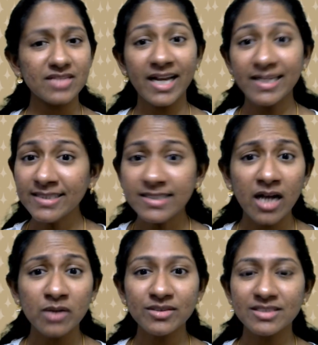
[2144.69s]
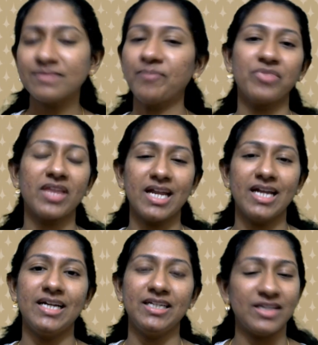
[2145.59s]
any doubts,
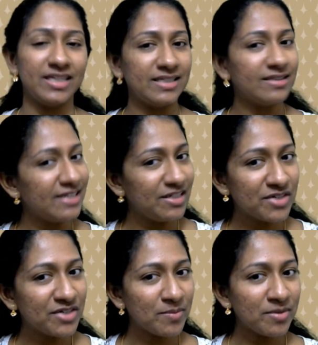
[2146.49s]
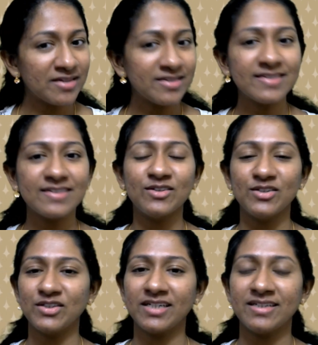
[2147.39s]
you can either leave a comment or
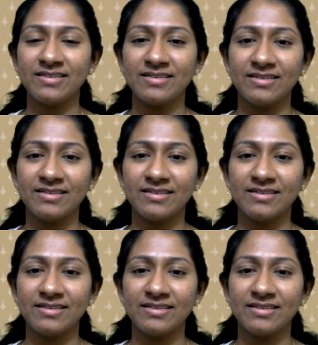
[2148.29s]
you can